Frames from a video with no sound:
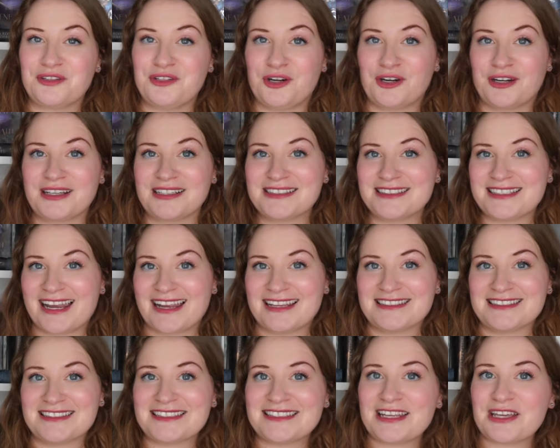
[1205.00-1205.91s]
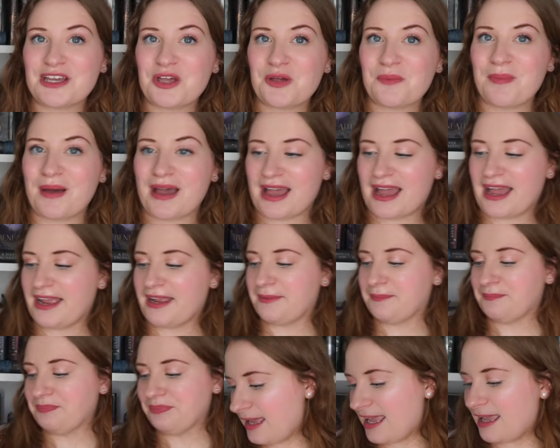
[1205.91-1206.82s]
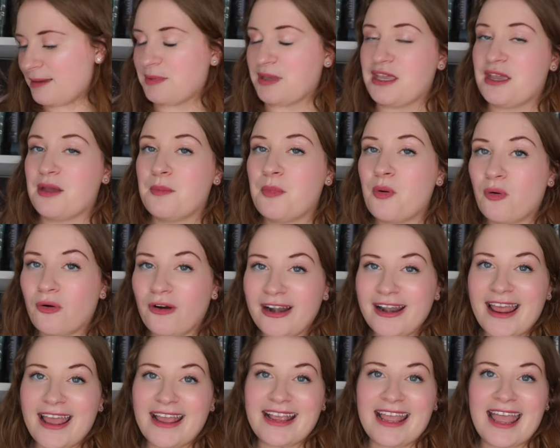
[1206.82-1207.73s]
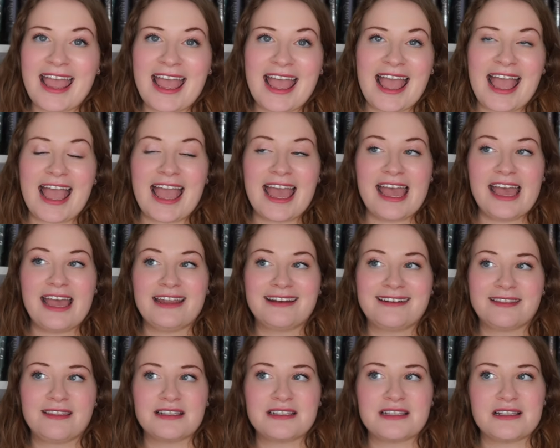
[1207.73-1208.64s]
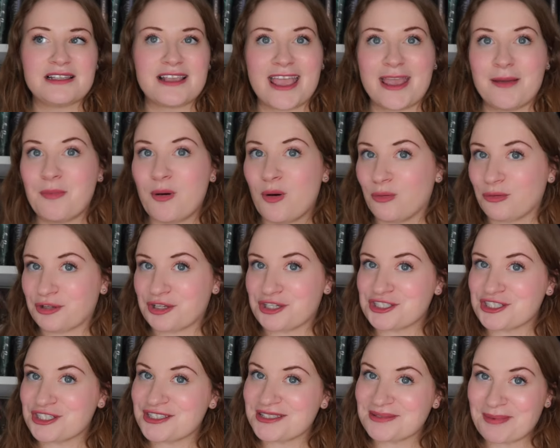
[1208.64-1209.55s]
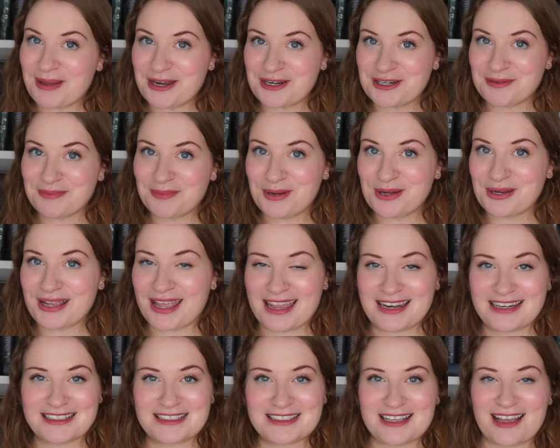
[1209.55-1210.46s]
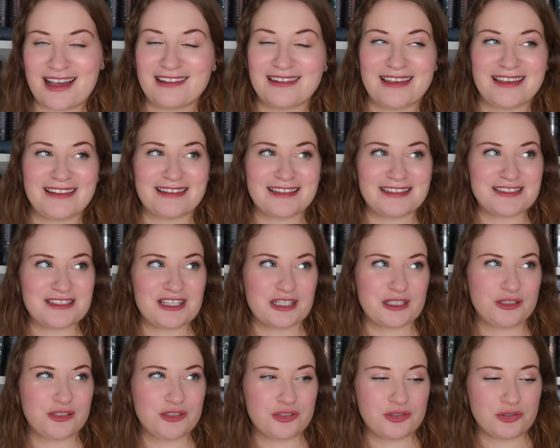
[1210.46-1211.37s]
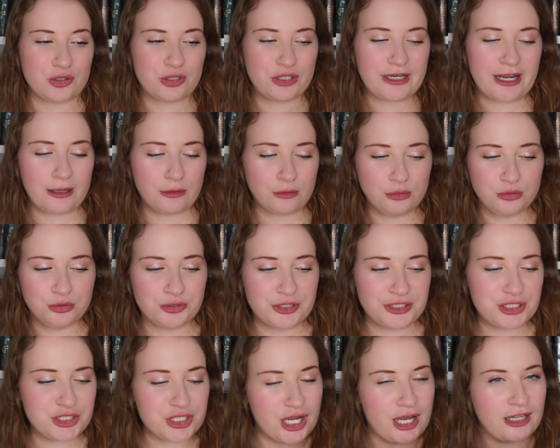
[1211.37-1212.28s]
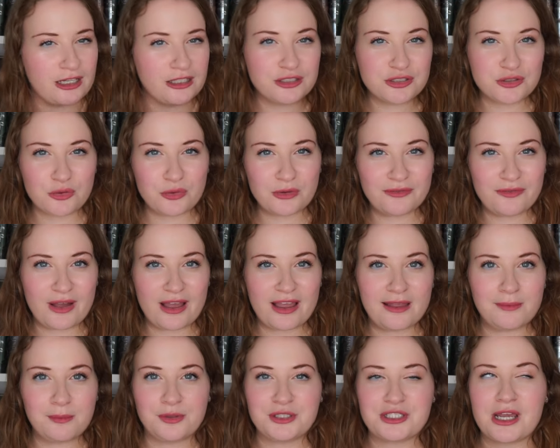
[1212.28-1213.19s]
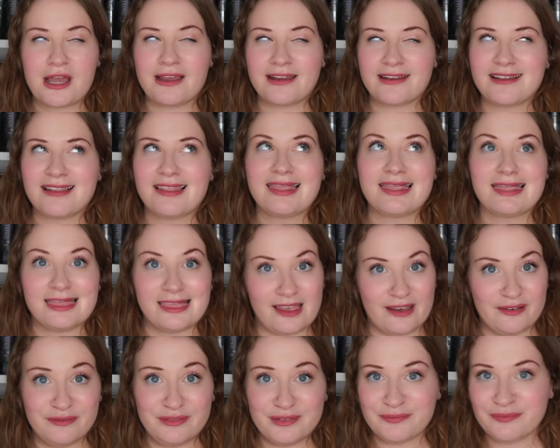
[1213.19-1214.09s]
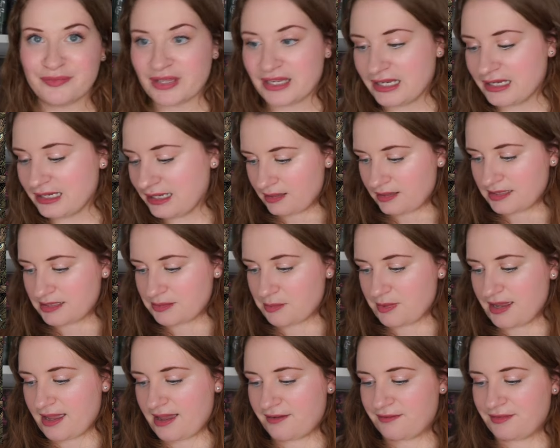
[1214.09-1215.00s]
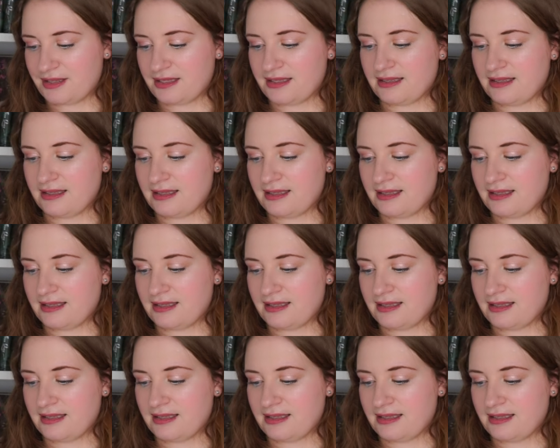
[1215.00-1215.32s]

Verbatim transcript: the Dark Stands Still by A.B. Poranek, and this is a Polish-inspired book, and it's got like this like dark eldritch cottagecore vibe, which I love. So we have